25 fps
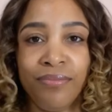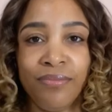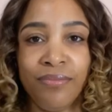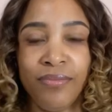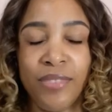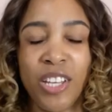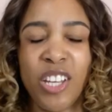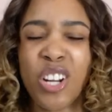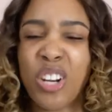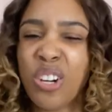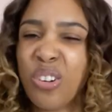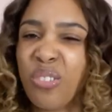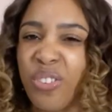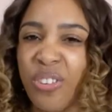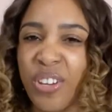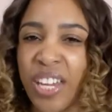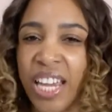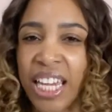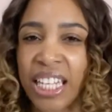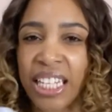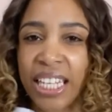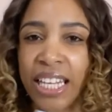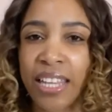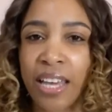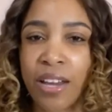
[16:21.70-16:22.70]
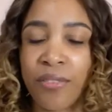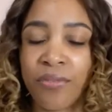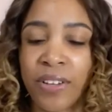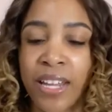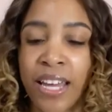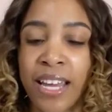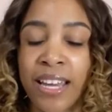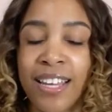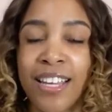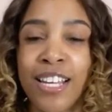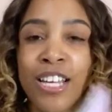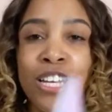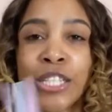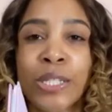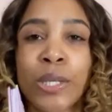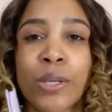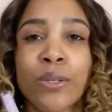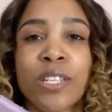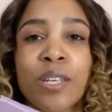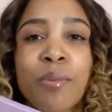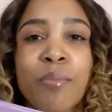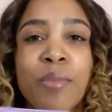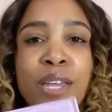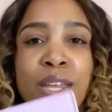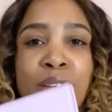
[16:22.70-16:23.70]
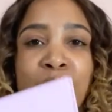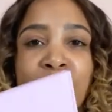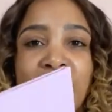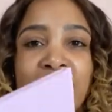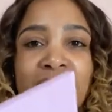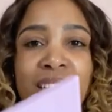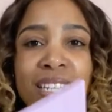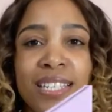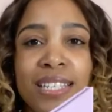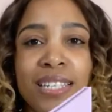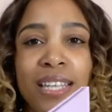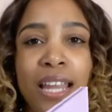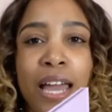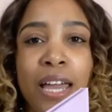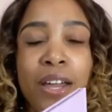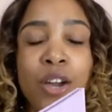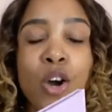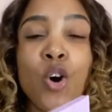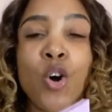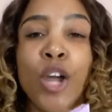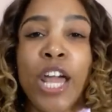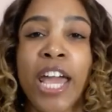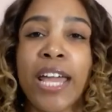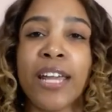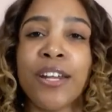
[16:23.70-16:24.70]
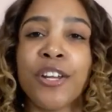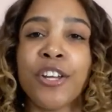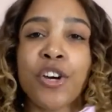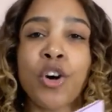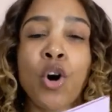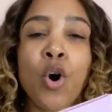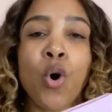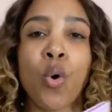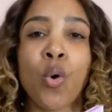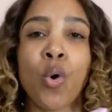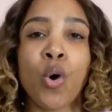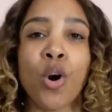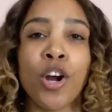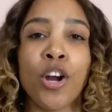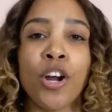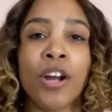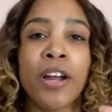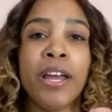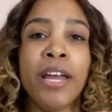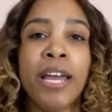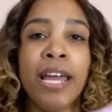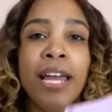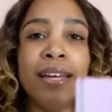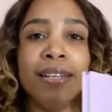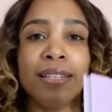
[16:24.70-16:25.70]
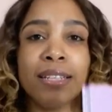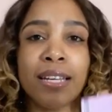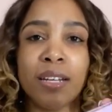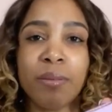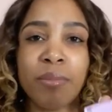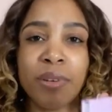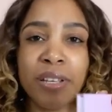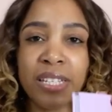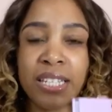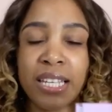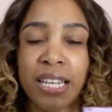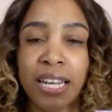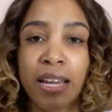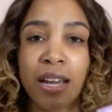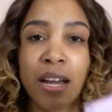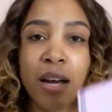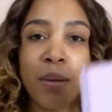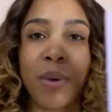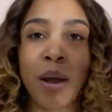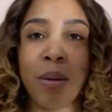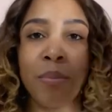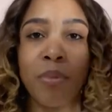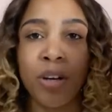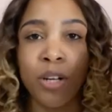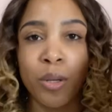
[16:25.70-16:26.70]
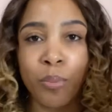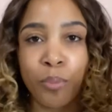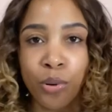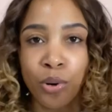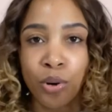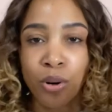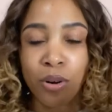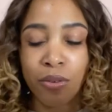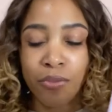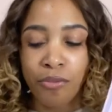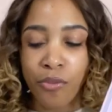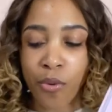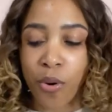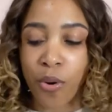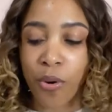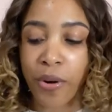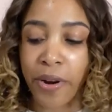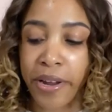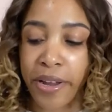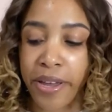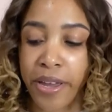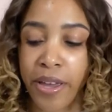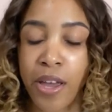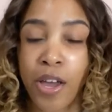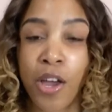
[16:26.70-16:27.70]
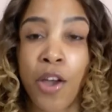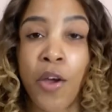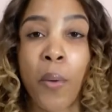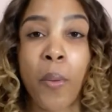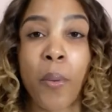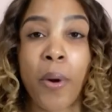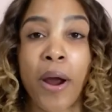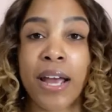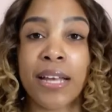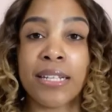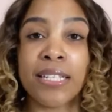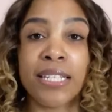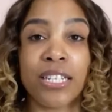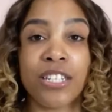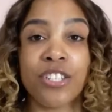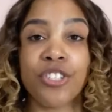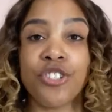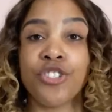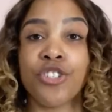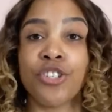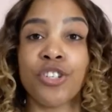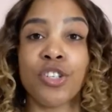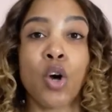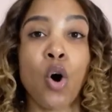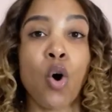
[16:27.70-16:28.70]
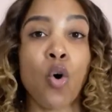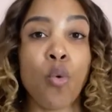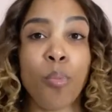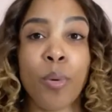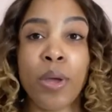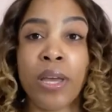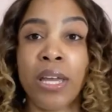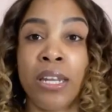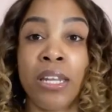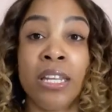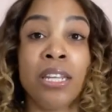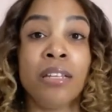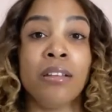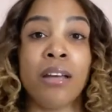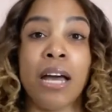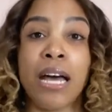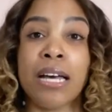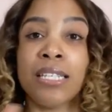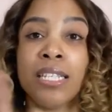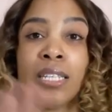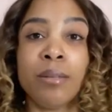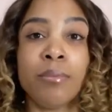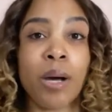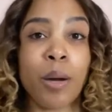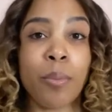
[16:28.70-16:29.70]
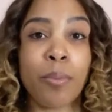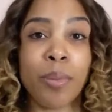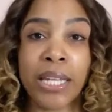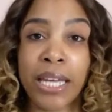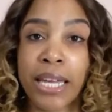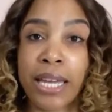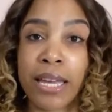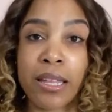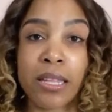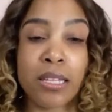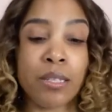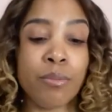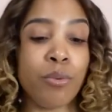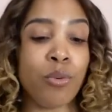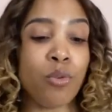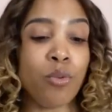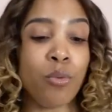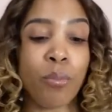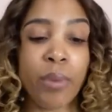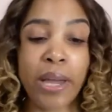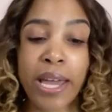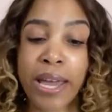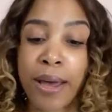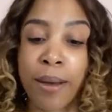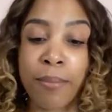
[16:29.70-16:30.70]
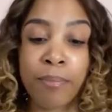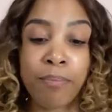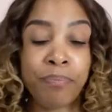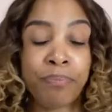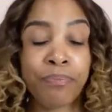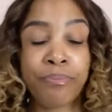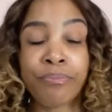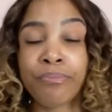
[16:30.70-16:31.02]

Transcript: you know, you can't lay that flat. So to me, this is like, okay, decor, it's gonna be sitting up, I'm gonna pull for it. Whereas this is just open, I see my plans, boom, bam.